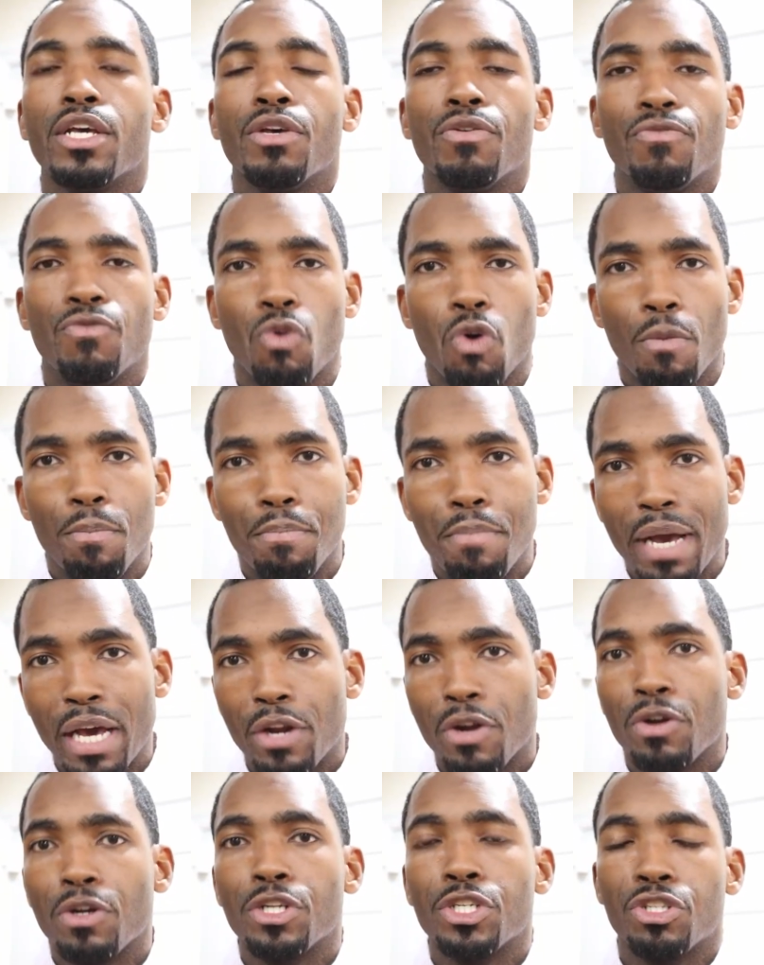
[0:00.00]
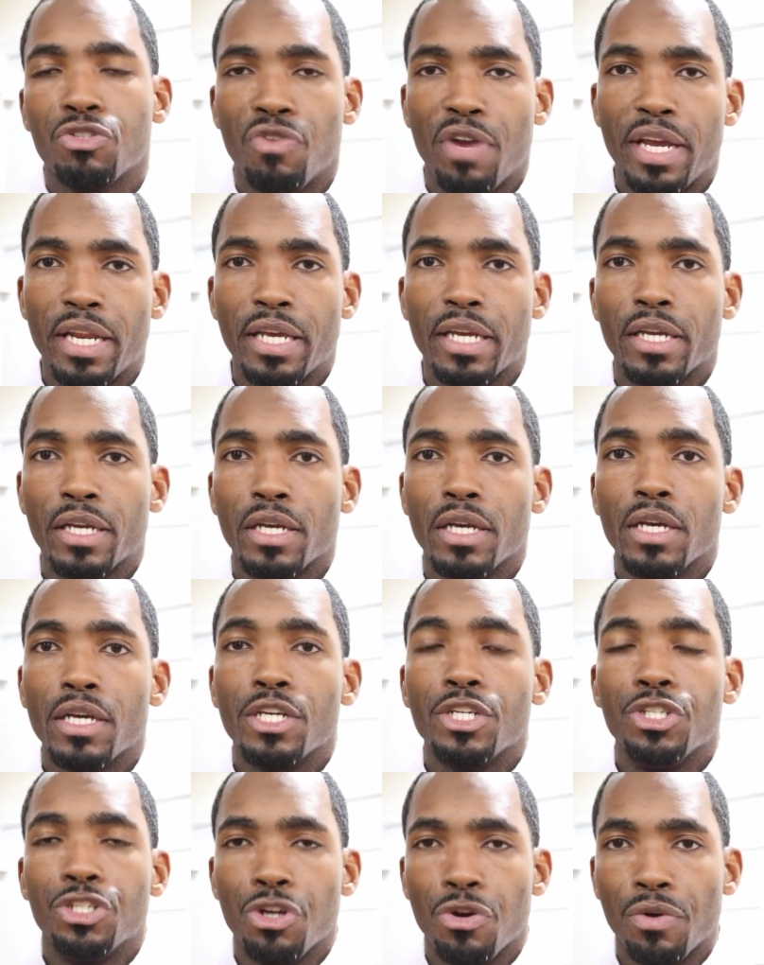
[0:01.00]
for a better trading
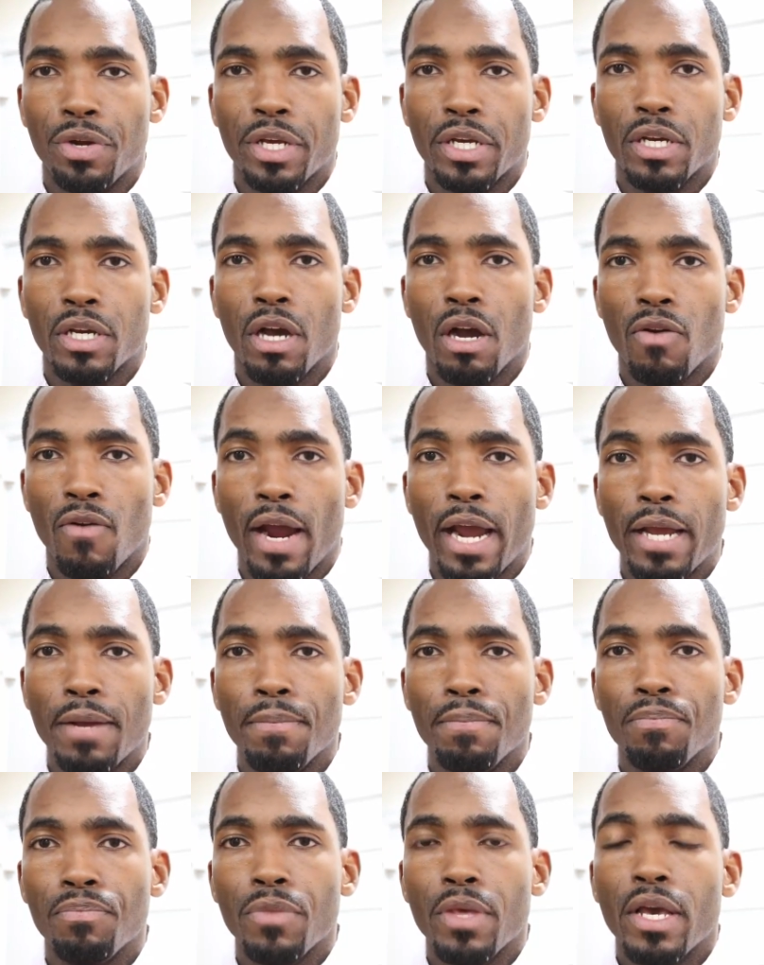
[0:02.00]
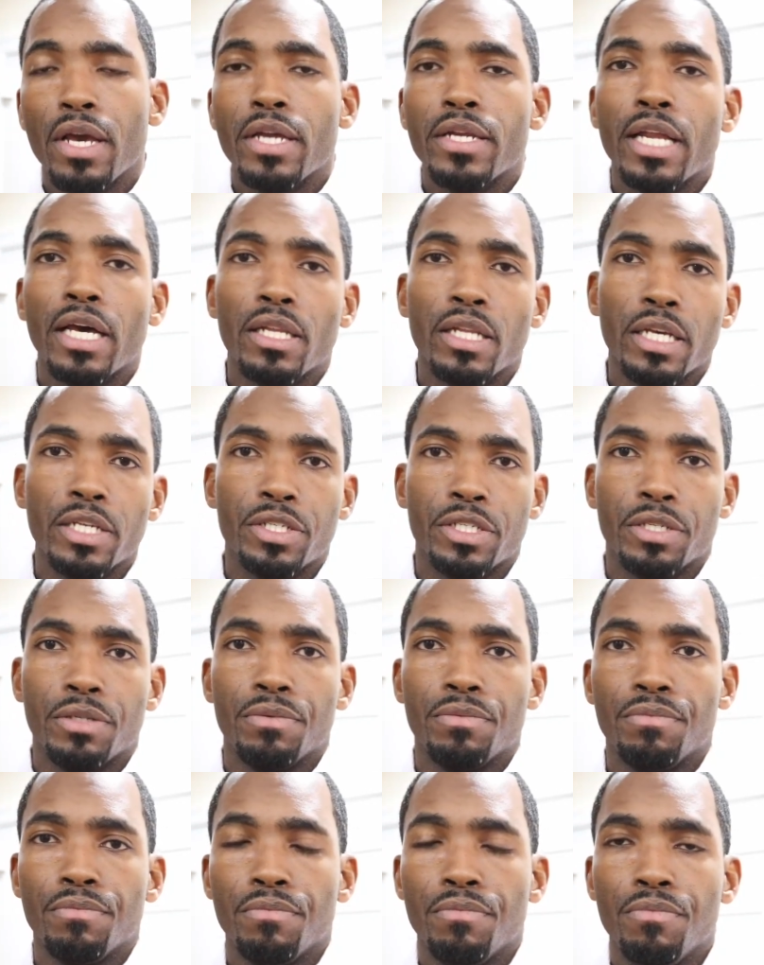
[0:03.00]
journey. Alright? Now listen,
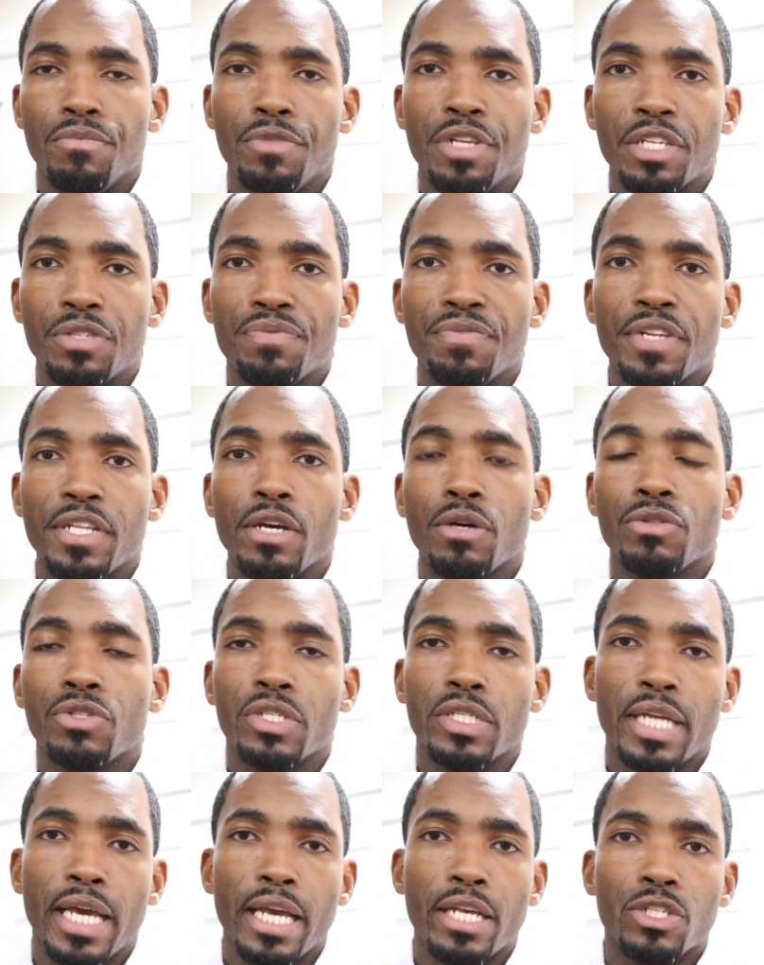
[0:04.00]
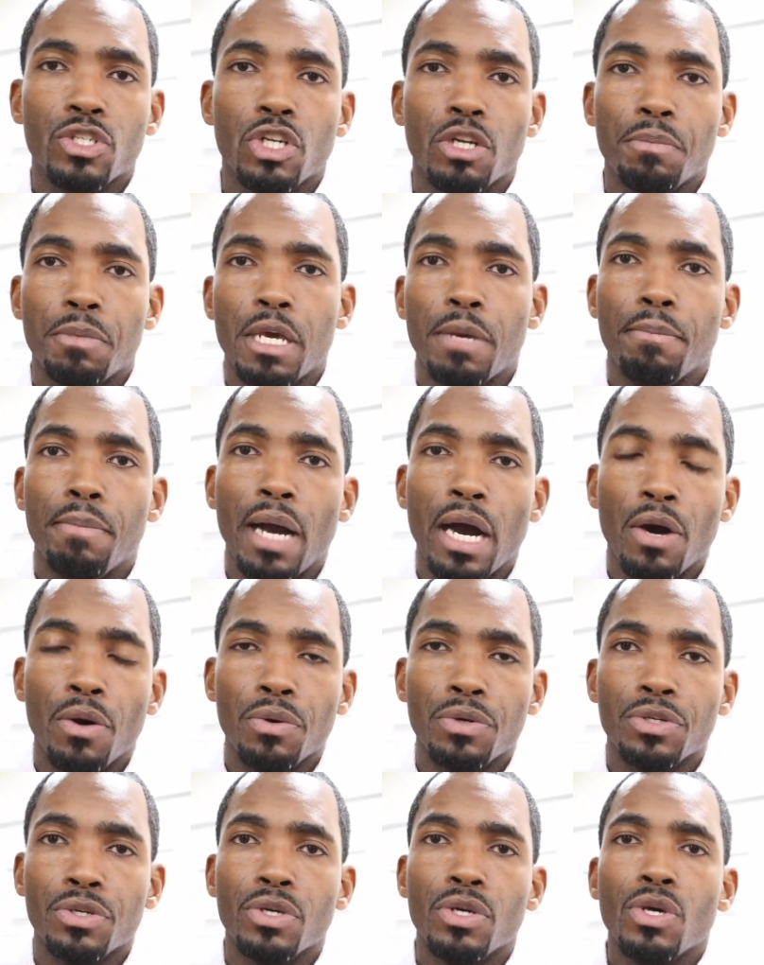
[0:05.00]
this video today is going to be
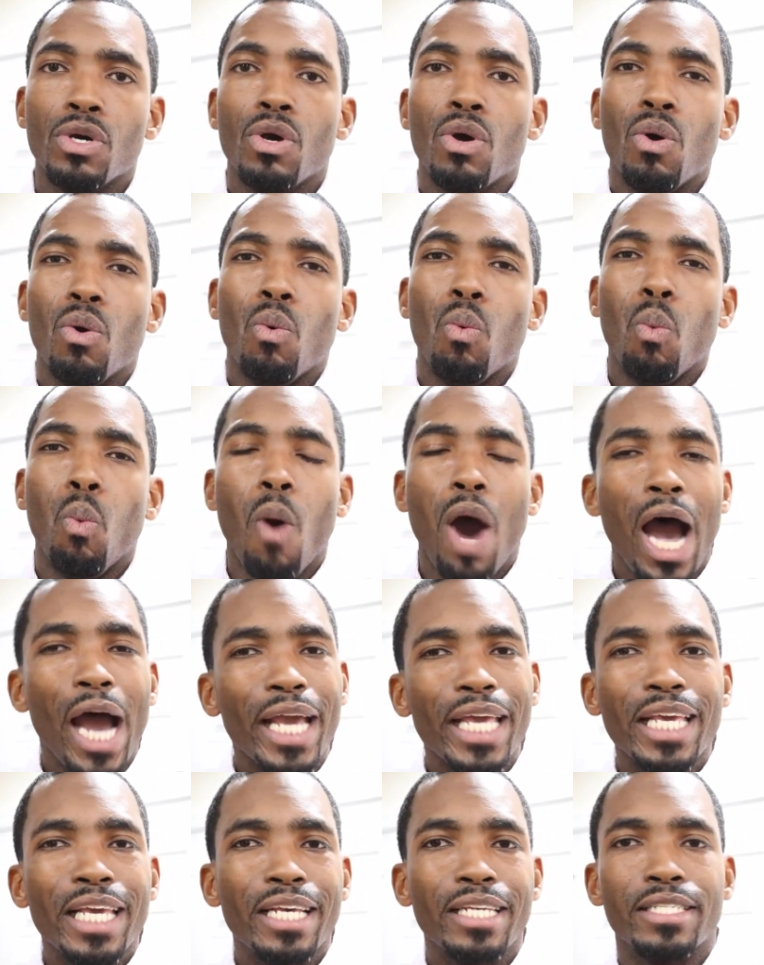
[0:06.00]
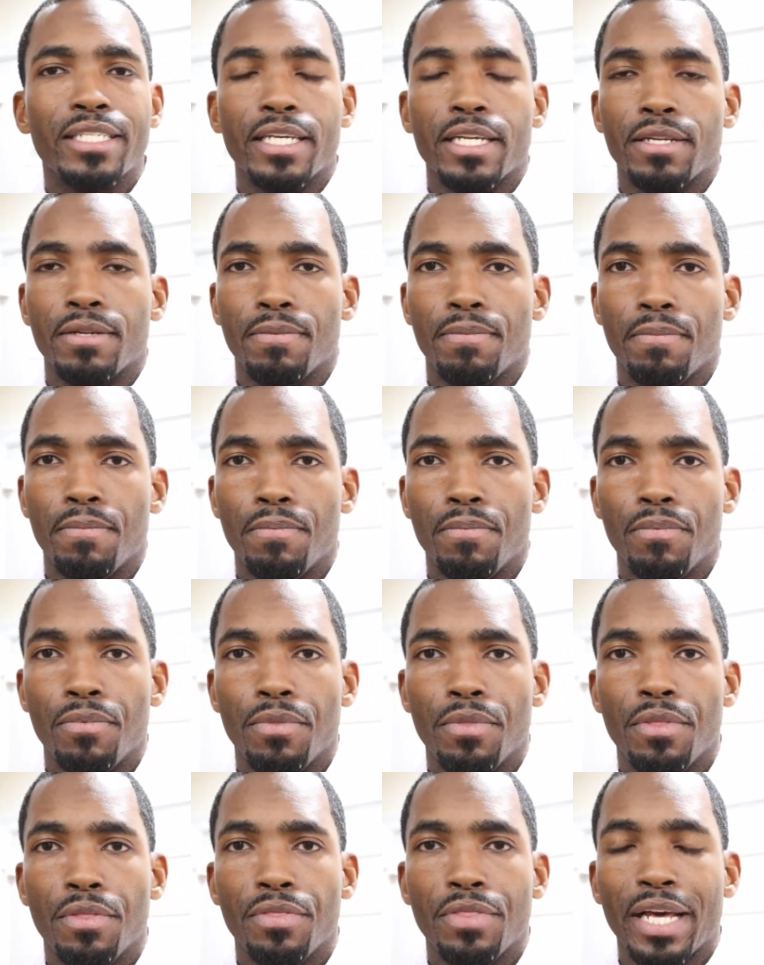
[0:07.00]
about why is it
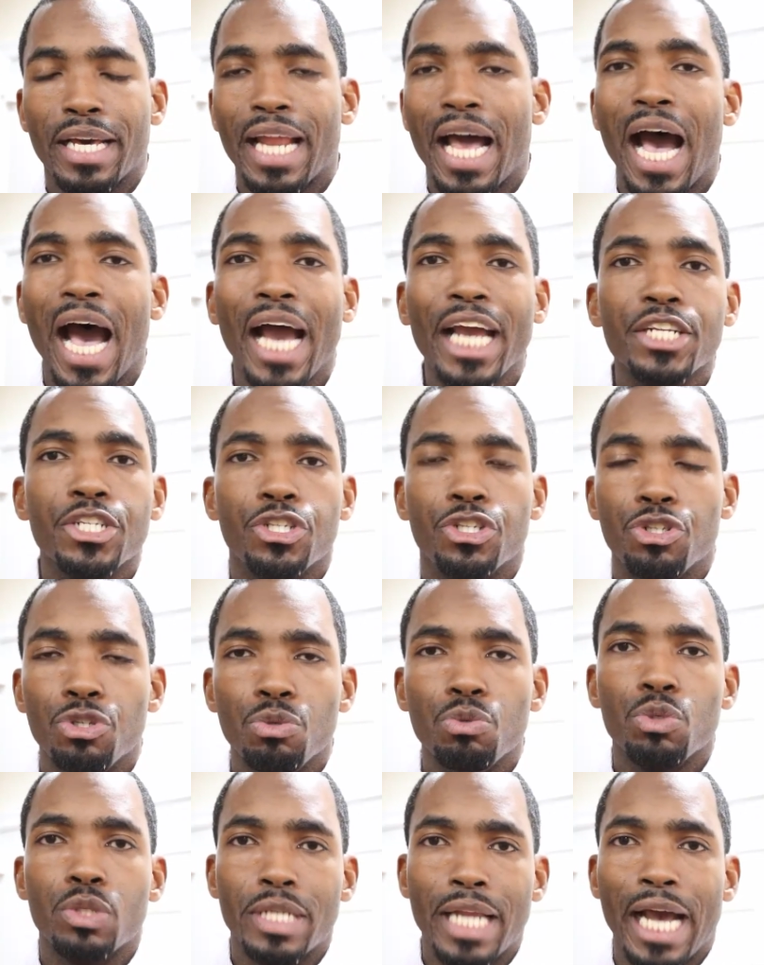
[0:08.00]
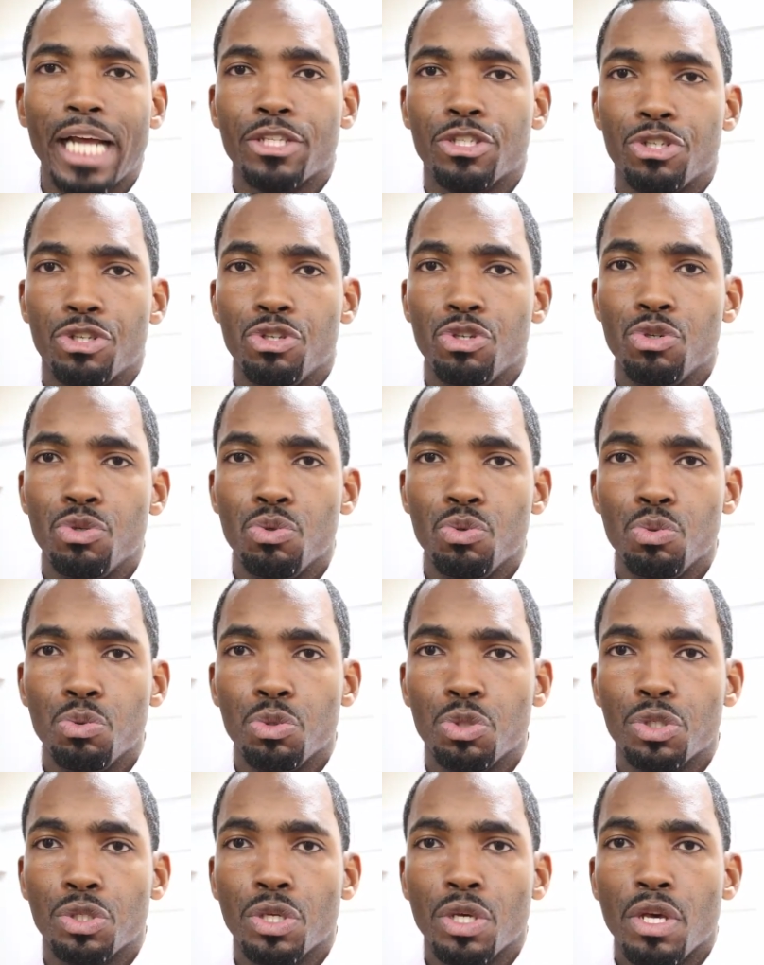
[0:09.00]
that I choose not to
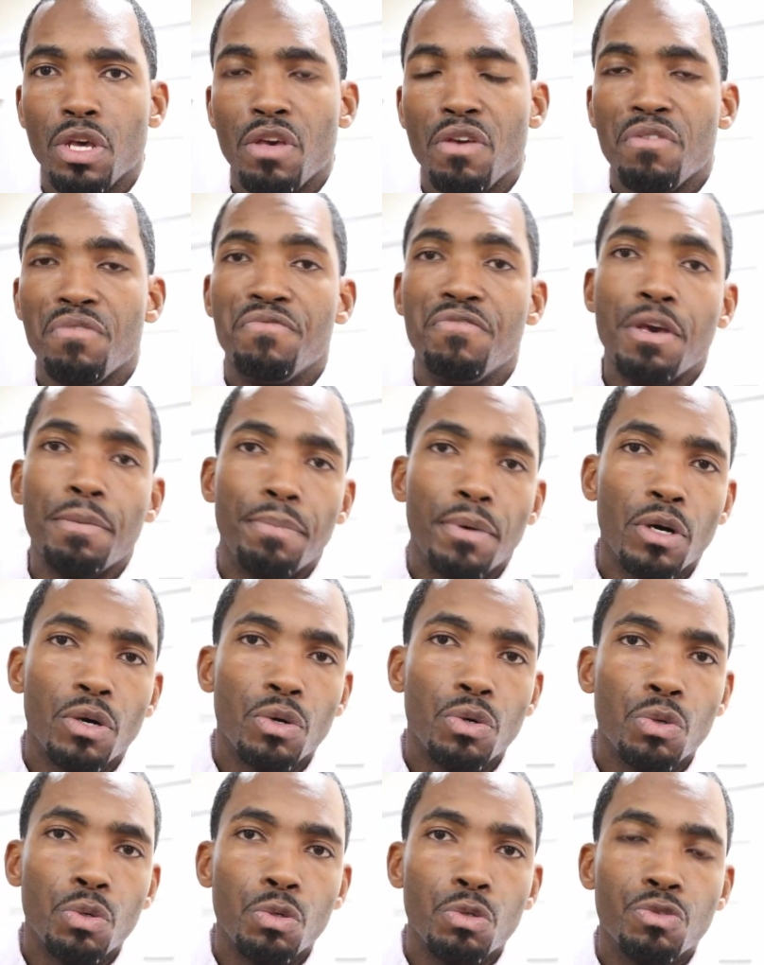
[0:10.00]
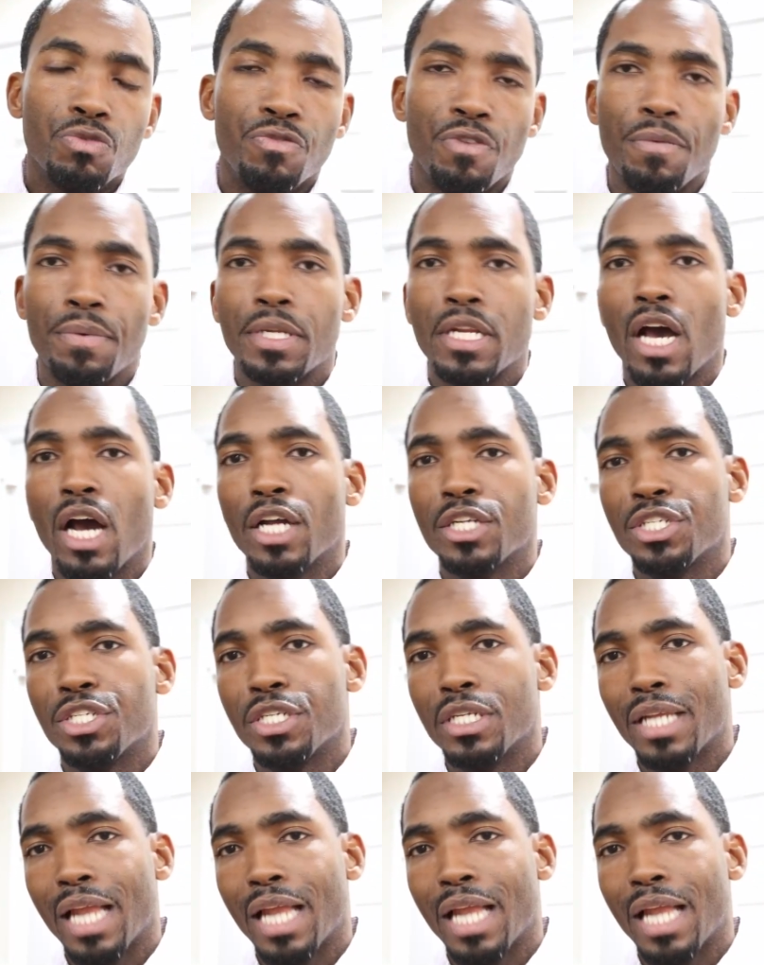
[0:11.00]
use Fibos, Fibonacci